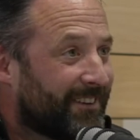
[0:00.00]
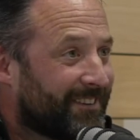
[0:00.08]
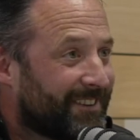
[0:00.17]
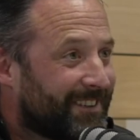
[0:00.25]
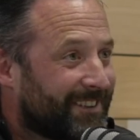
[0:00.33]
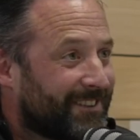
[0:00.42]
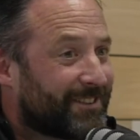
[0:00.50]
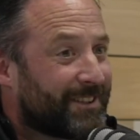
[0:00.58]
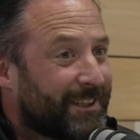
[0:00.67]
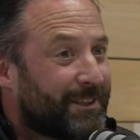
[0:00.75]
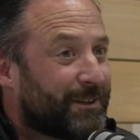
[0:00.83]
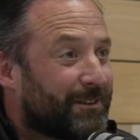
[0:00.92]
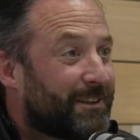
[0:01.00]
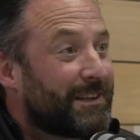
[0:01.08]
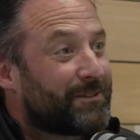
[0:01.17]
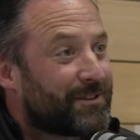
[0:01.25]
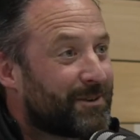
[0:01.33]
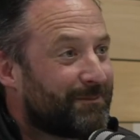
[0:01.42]
He said, "I need to
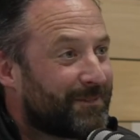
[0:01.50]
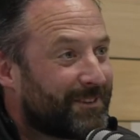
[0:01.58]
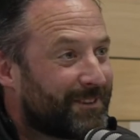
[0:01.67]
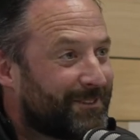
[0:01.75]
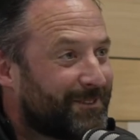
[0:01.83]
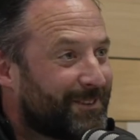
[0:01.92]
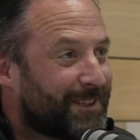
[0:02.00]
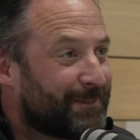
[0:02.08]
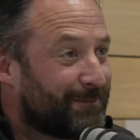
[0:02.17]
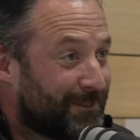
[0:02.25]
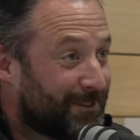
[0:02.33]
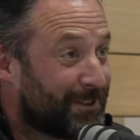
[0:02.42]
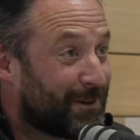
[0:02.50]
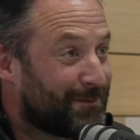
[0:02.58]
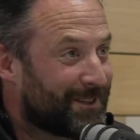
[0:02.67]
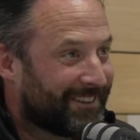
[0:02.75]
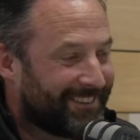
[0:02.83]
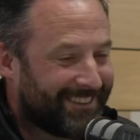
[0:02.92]
deliver something to
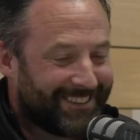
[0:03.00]
Dublin."